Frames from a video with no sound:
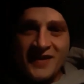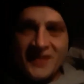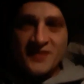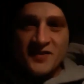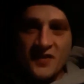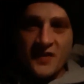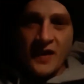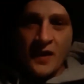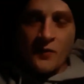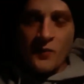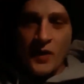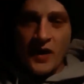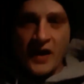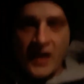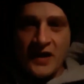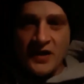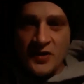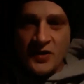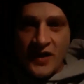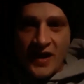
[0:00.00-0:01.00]
so that way
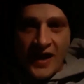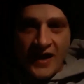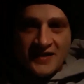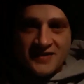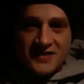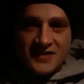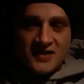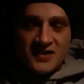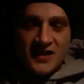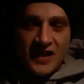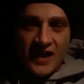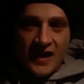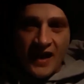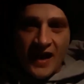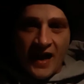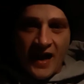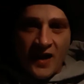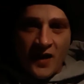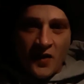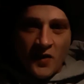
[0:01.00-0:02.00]
you guys can check
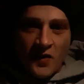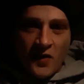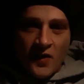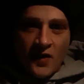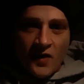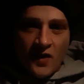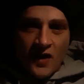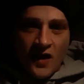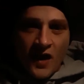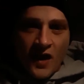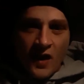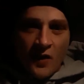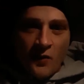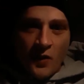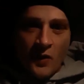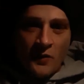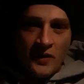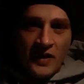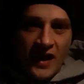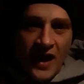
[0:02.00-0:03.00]
out
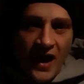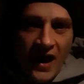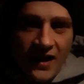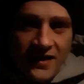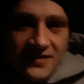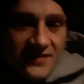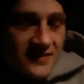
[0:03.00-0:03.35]
what we got.